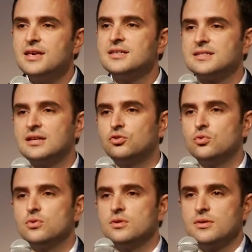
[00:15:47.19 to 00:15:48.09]
instead
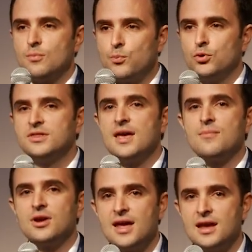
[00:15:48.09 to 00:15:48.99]
to put
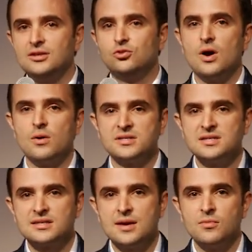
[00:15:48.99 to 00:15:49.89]
them again into our
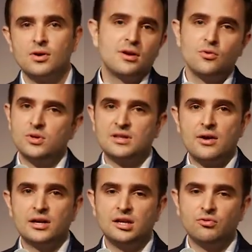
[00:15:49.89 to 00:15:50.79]
system, we
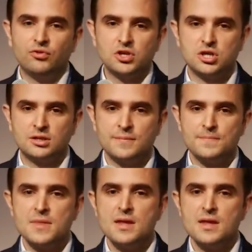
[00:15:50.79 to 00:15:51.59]
directly fish it.